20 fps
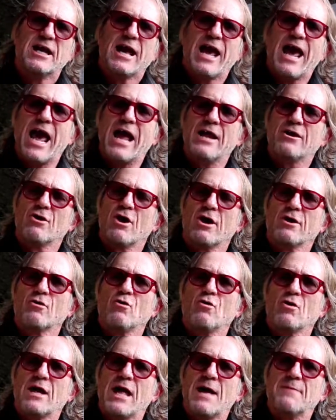and not
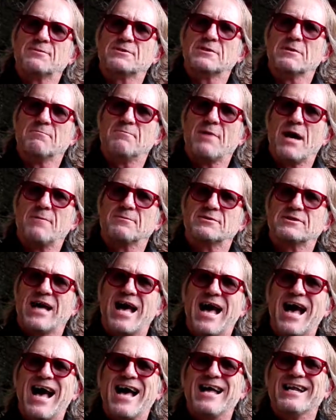all lumps and bumps
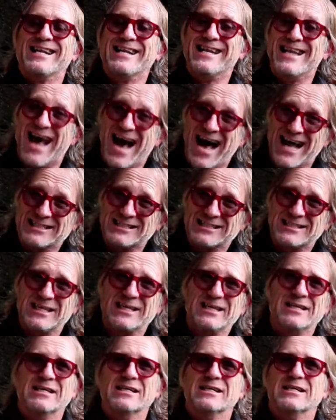are
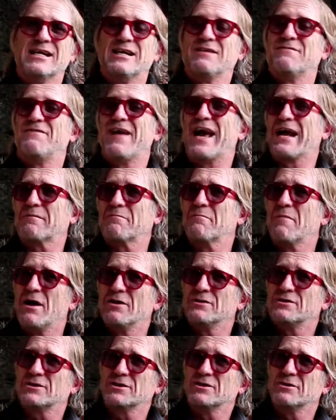nasty. In fact,
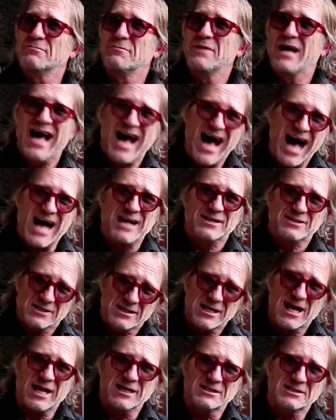most of them aren't
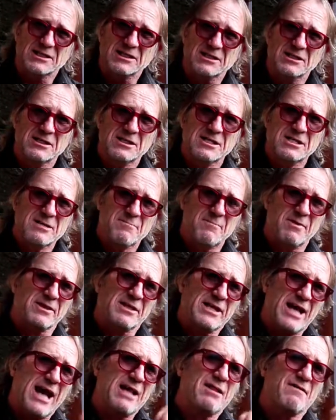nasty. But
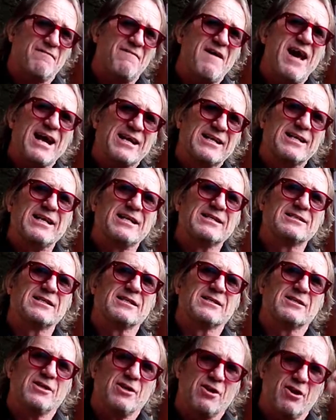the other fact is
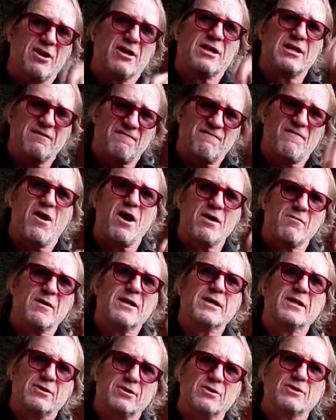that the earlier you find
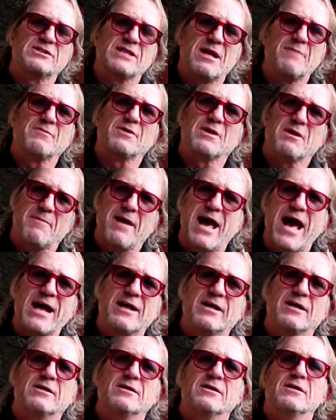one and do something
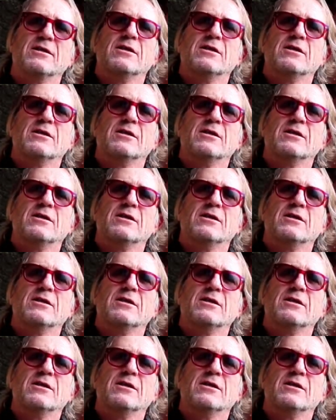about it,